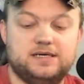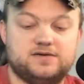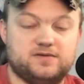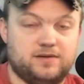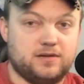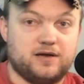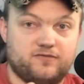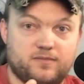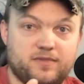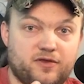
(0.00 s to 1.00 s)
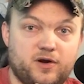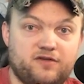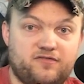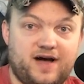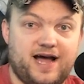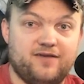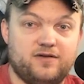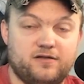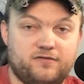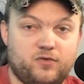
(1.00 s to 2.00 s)
So, like, from 35
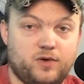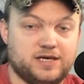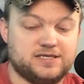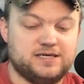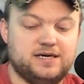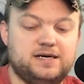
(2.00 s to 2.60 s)
into the 40s.